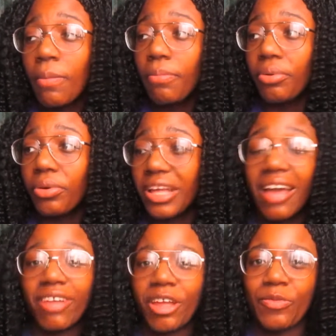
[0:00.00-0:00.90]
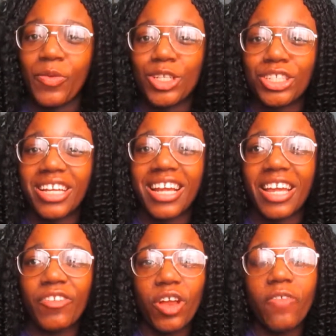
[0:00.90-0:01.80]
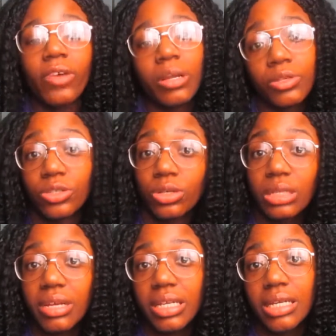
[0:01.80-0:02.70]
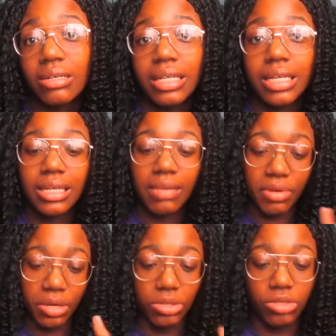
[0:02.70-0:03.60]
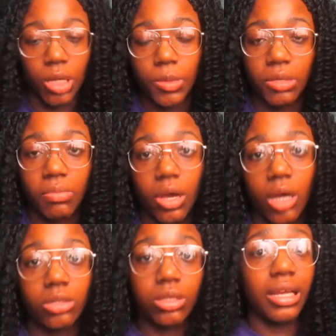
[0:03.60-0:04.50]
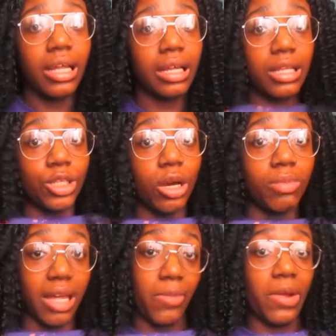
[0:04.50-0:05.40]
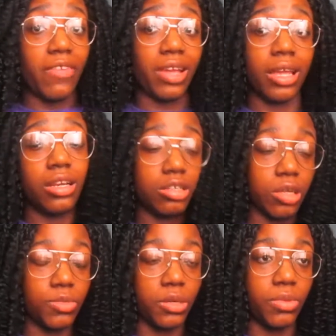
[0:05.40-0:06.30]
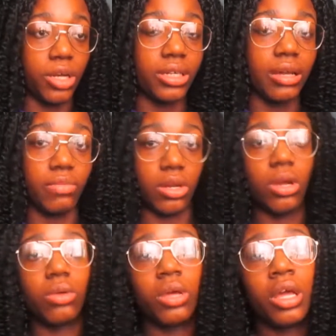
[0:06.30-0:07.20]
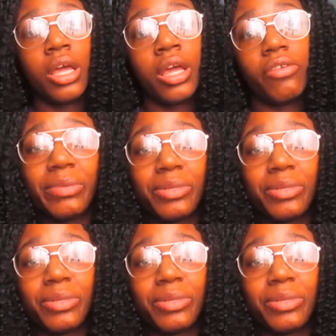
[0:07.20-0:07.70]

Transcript: But yeah, thank you for watching. If you don't follow me on social media, I'll link it down below in the description bar. I'll also link the tops that I'm wearing in the description bar down below. If you don't follow me on